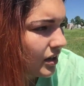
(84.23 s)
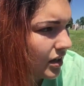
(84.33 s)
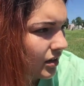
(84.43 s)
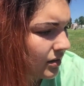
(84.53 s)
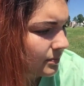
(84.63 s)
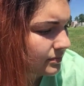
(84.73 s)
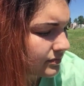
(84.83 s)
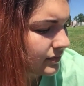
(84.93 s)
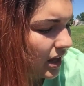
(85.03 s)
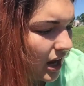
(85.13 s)
I
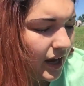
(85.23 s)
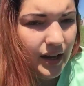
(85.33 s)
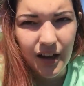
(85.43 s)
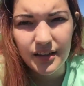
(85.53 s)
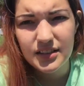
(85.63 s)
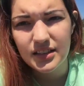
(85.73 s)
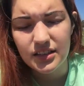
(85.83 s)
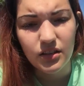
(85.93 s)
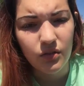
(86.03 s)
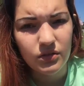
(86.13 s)
honestly
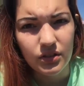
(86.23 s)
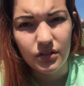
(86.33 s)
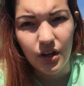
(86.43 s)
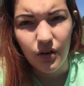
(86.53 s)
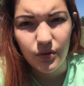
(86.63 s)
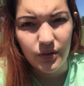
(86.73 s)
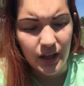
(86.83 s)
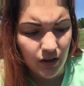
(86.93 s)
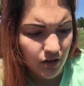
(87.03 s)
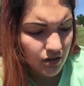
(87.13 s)
don't know who
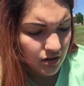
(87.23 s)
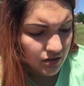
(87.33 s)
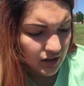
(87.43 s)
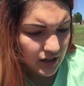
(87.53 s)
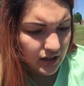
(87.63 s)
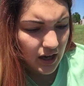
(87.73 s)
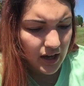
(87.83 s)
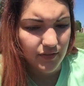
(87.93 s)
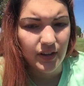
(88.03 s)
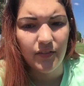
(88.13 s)
they are. Like,
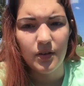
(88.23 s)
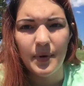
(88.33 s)
I've never